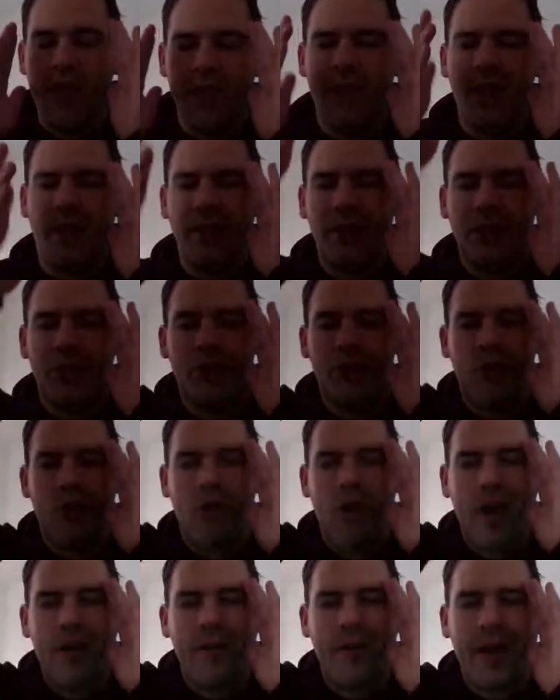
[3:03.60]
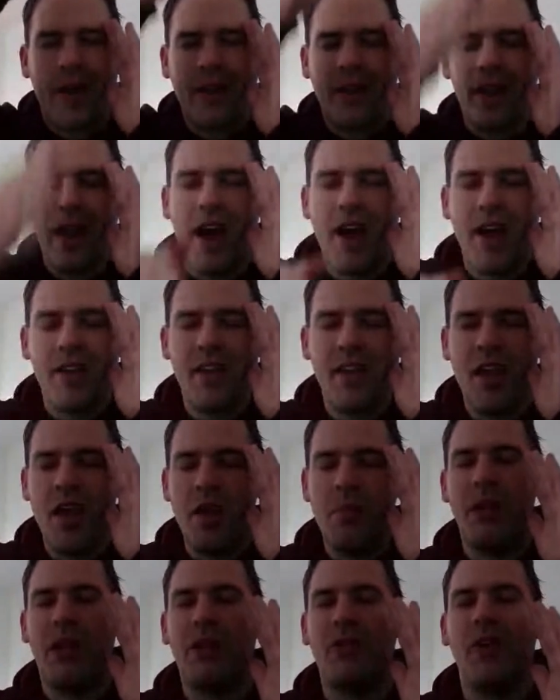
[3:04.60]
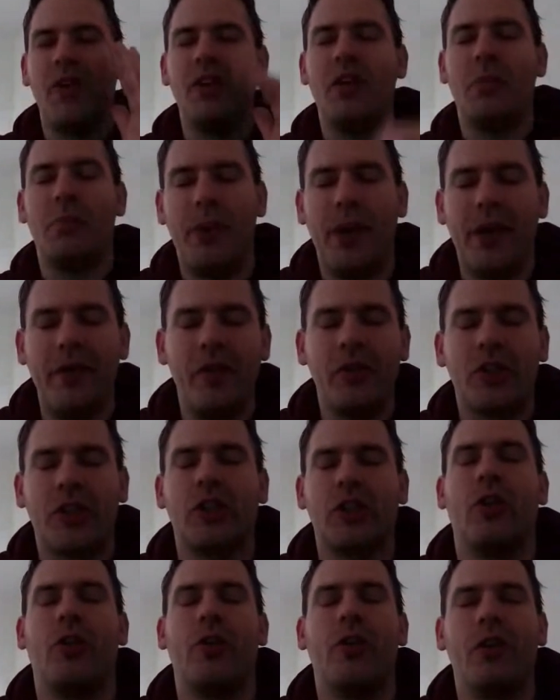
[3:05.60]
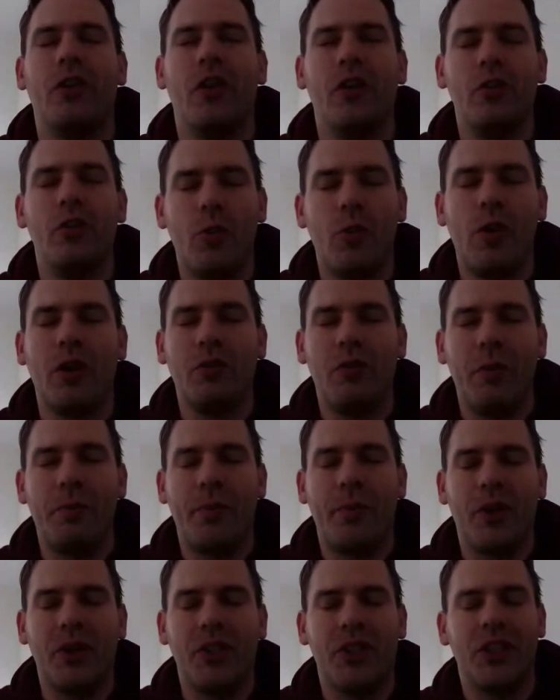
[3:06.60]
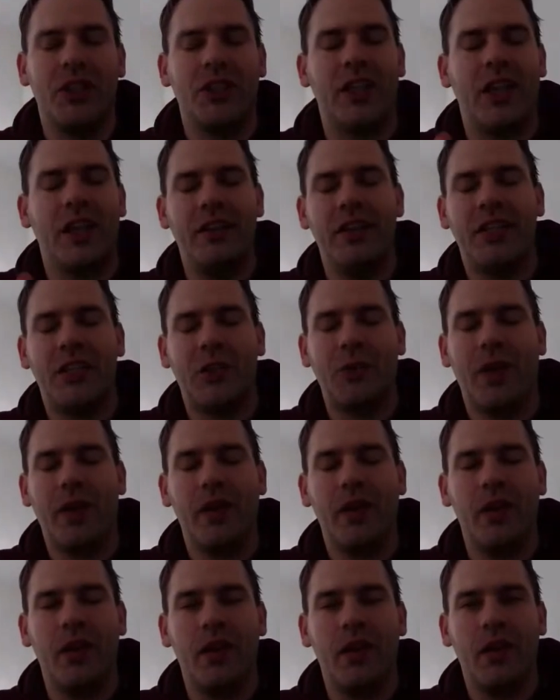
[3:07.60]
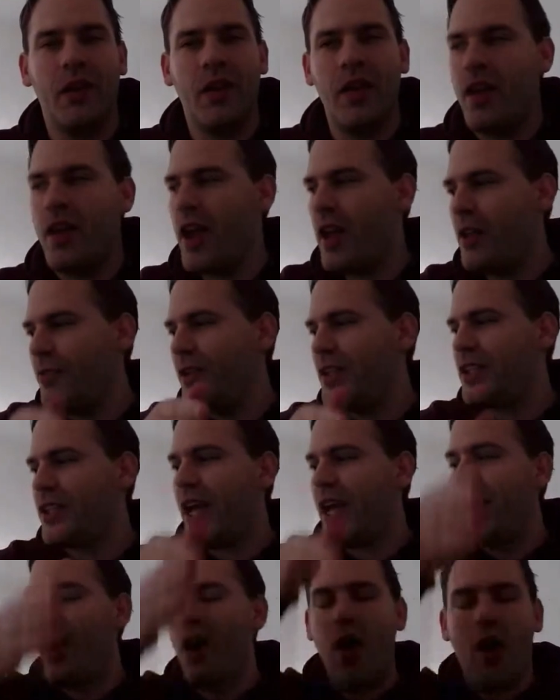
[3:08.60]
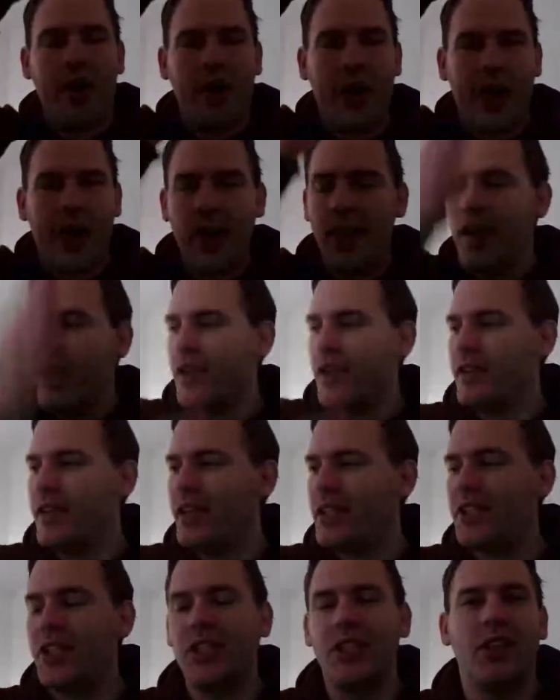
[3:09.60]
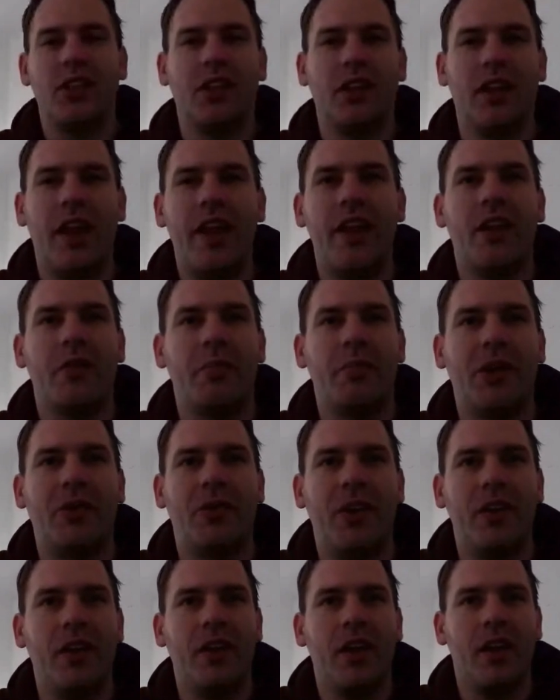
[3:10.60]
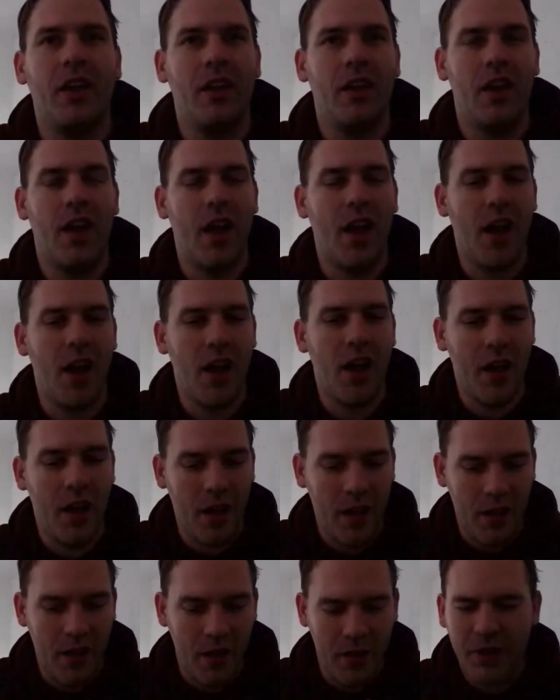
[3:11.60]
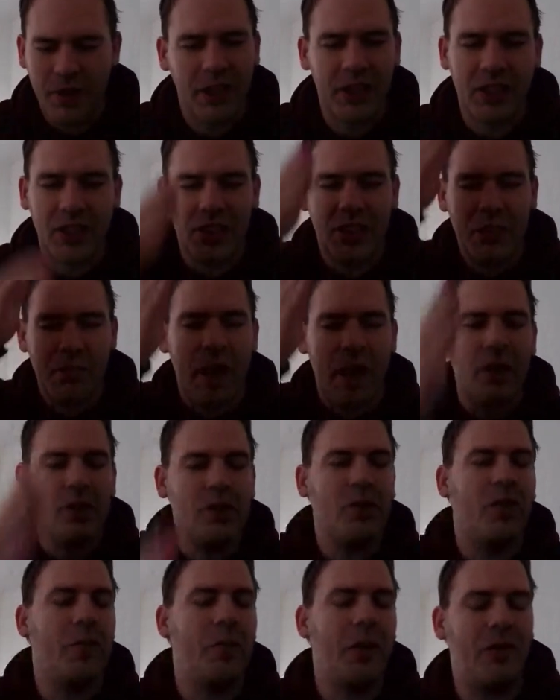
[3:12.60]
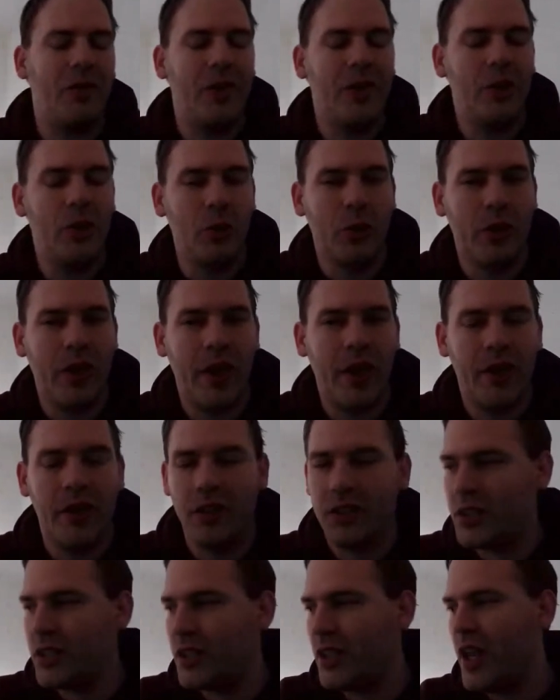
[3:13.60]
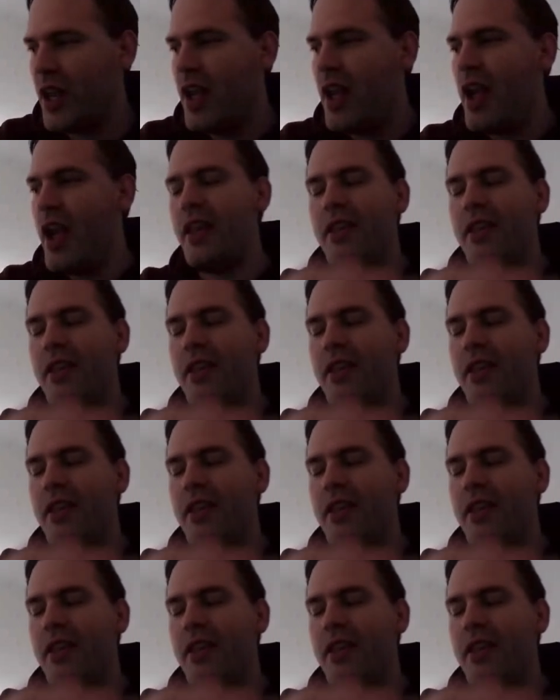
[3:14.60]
mentally draw a red line between the previous neuron we processed and this one. And we say, okay, this is the layer between, this is the boundary between two layers.